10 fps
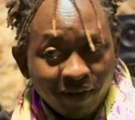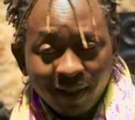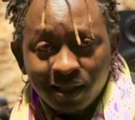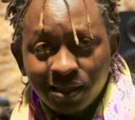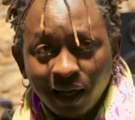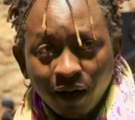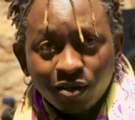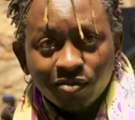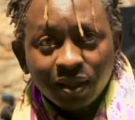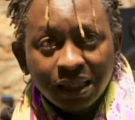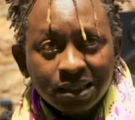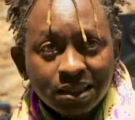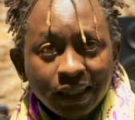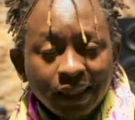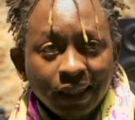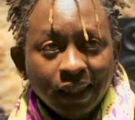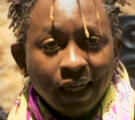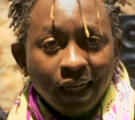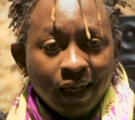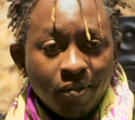father has done a lot of things.
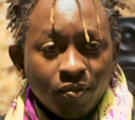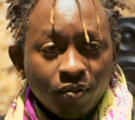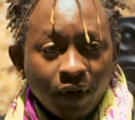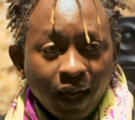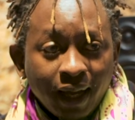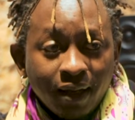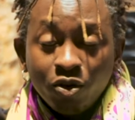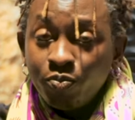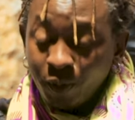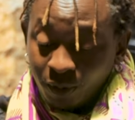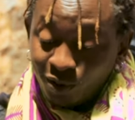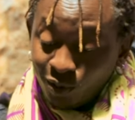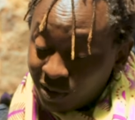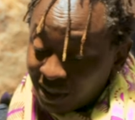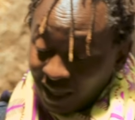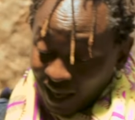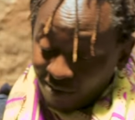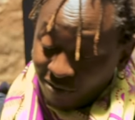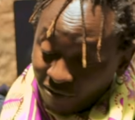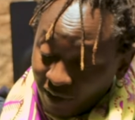I know people who still
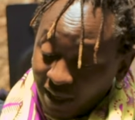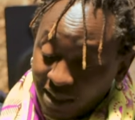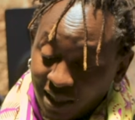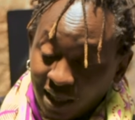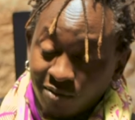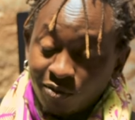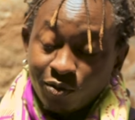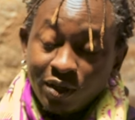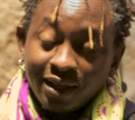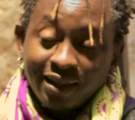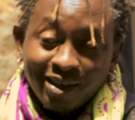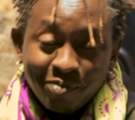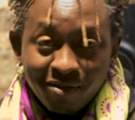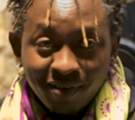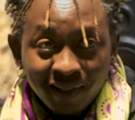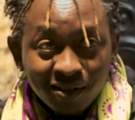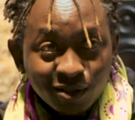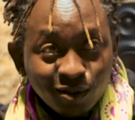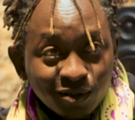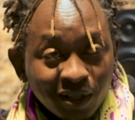have furniture that that my father
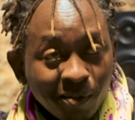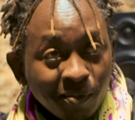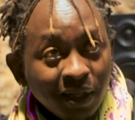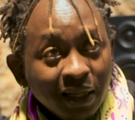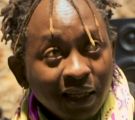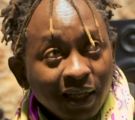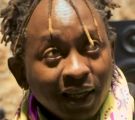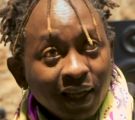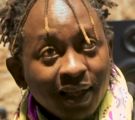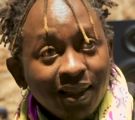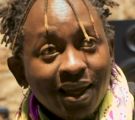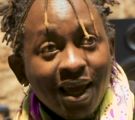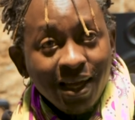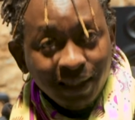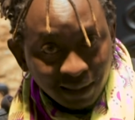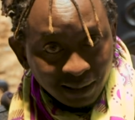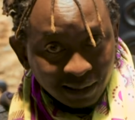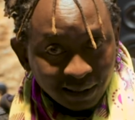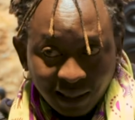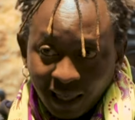sold to them in the
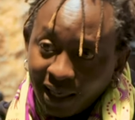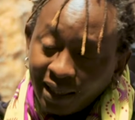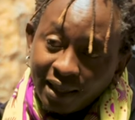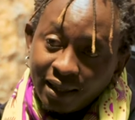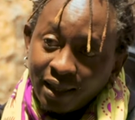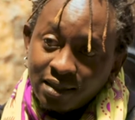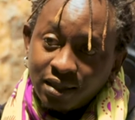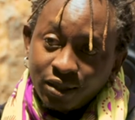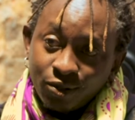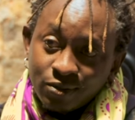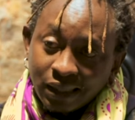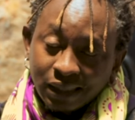80s, and they're still using